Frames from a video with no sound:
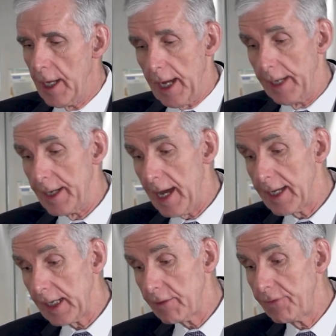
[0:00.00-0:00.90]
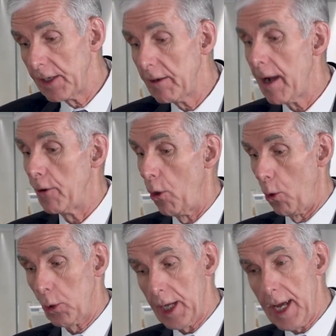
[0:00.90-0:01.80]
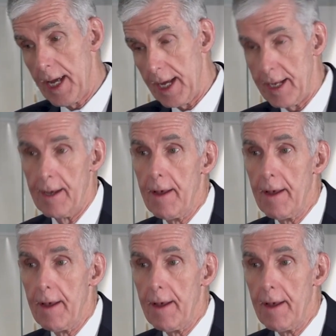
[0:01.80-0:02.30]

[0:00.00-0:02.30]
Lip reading: and now you got to figure out, okay,